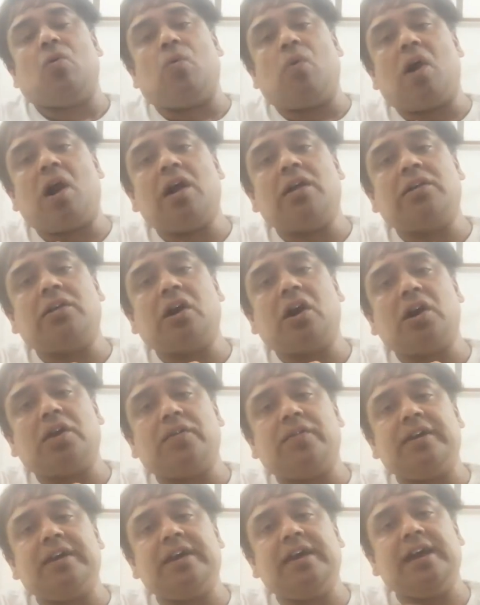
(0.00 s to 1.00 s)
what
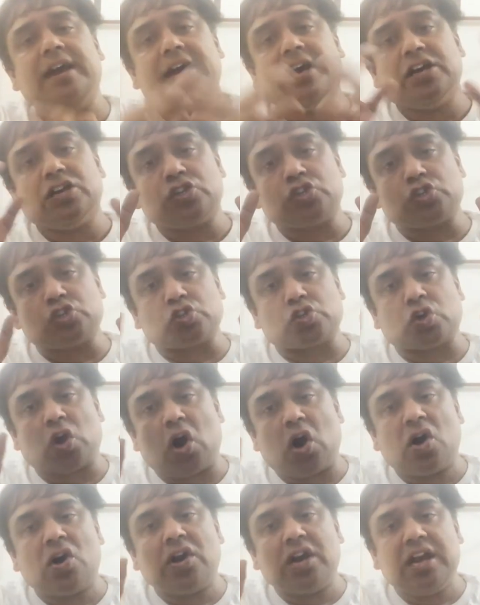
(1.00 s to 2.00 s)
are we
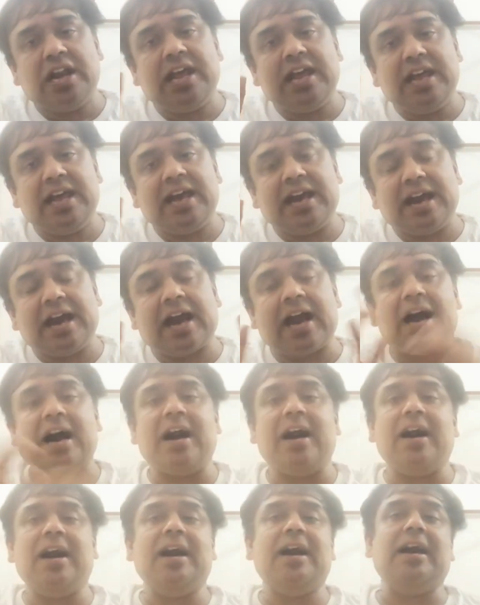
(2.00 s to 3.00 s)
strongly
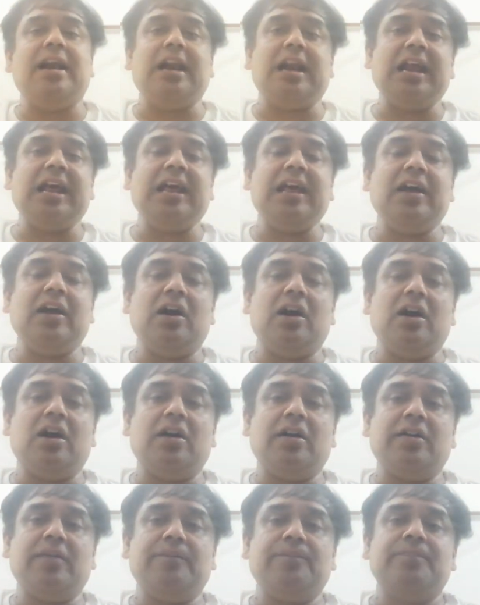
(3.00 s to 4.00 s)
relying
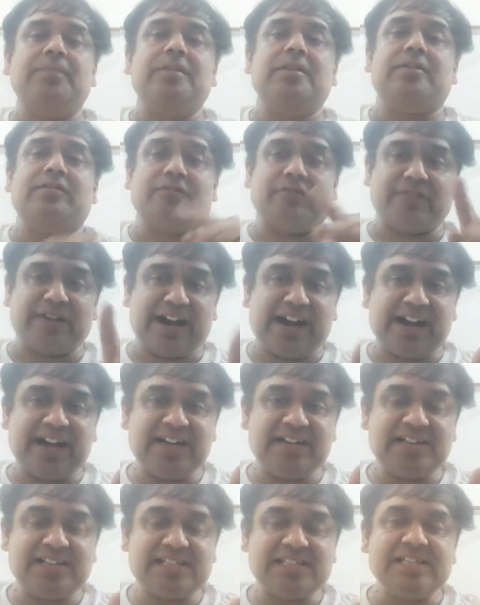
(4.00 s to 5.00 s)
on?
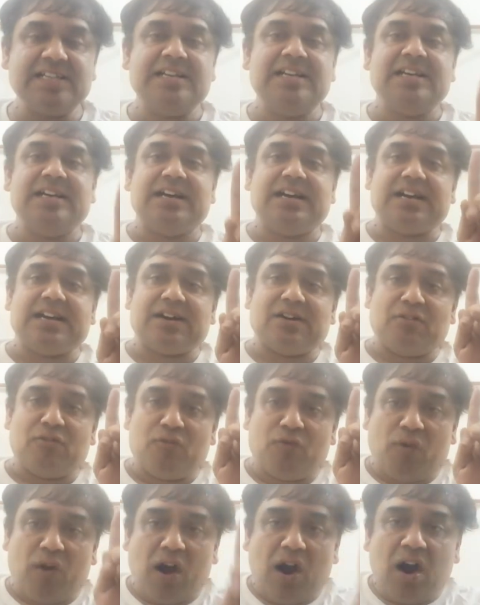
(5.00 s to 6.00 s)
Friends,
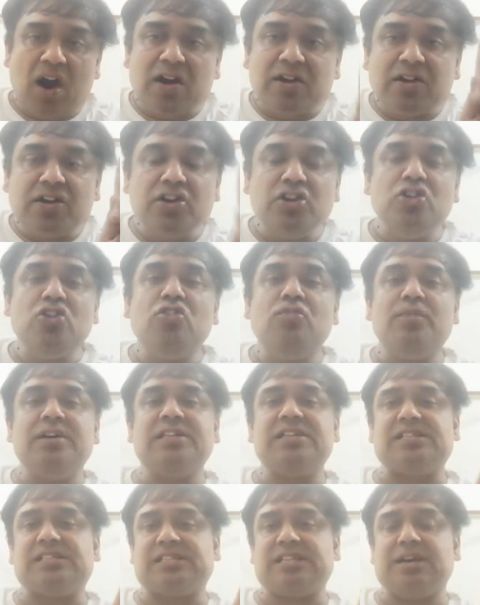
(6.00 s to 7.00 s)
von
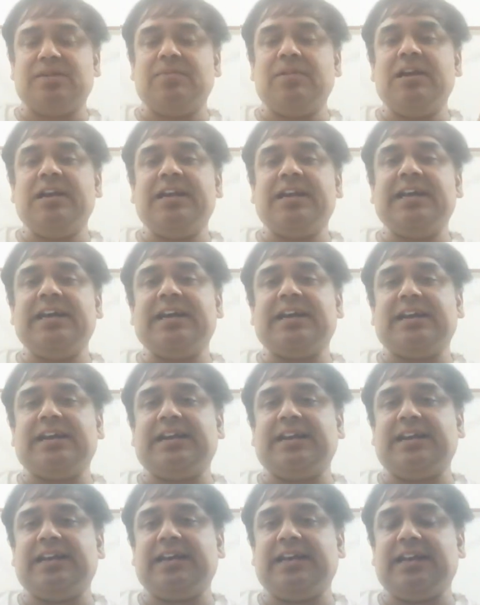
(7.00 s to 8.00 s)
Neumann stability
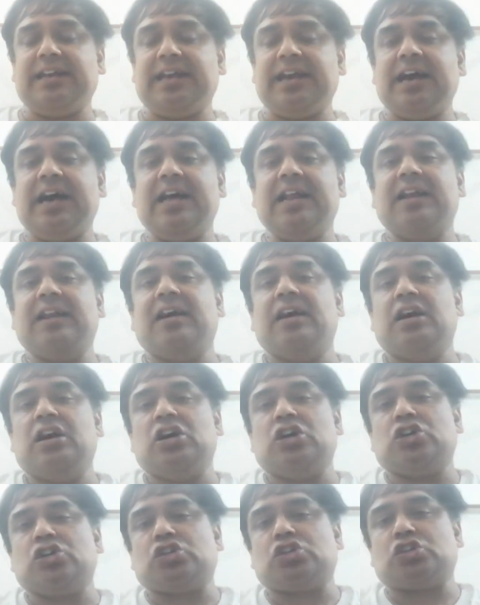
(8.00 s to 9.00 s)
criterion
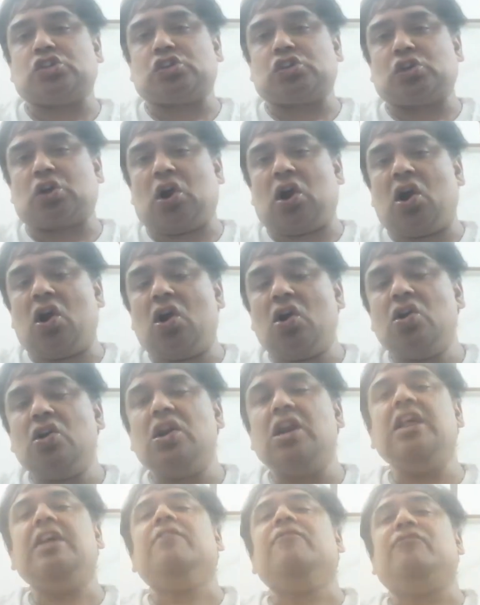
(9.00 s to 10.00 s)

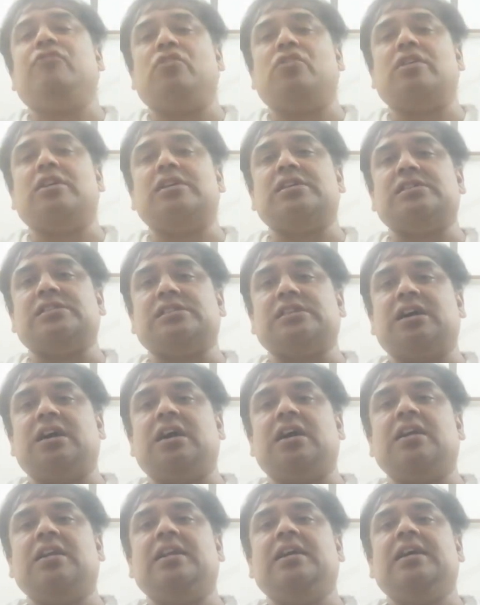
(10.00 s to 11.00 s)
strongly focus
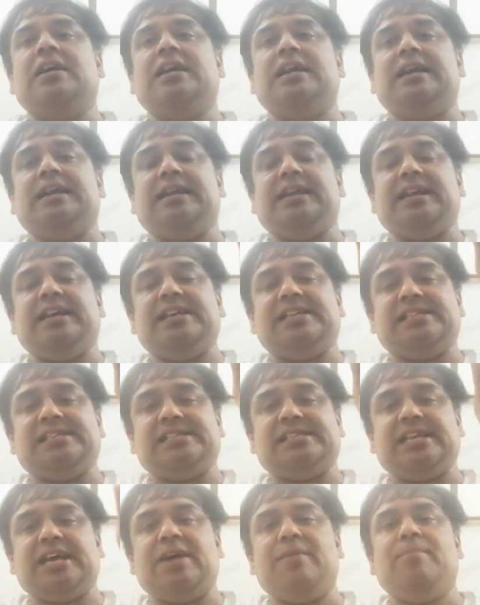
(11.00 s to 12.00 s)
on the
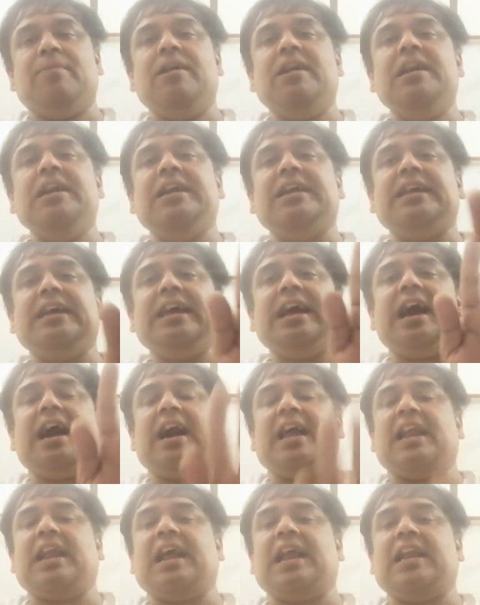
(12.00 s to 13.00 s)
stability
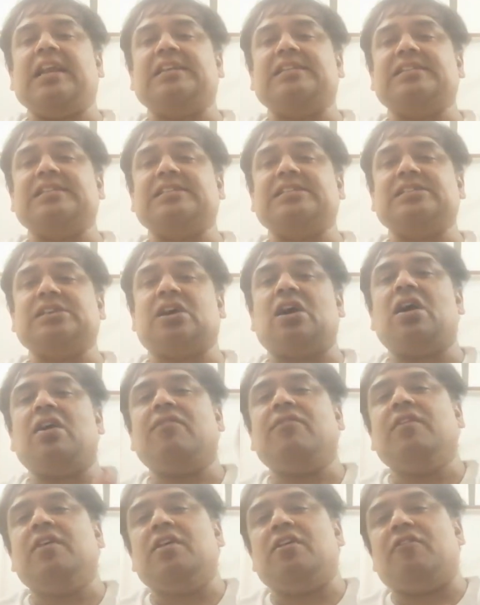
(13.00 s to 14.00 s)
analysis
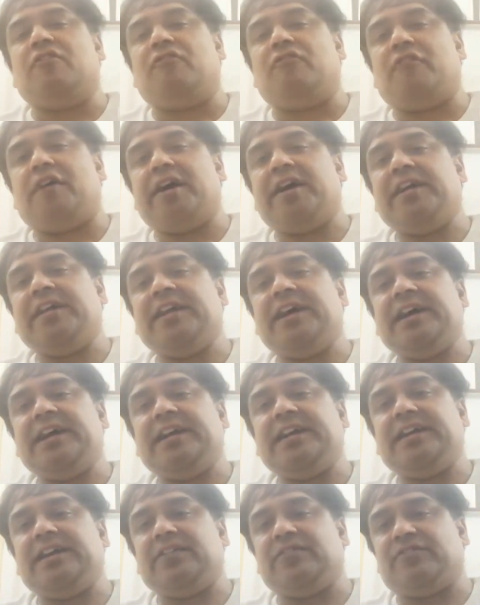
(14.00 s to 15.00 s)
of
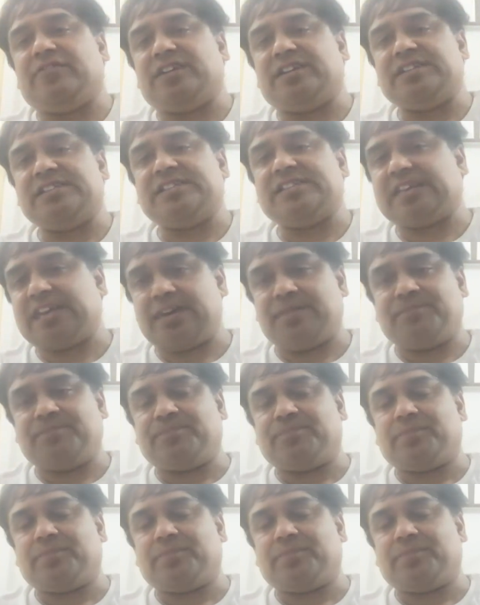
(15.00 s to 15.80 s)
finite difference scheme.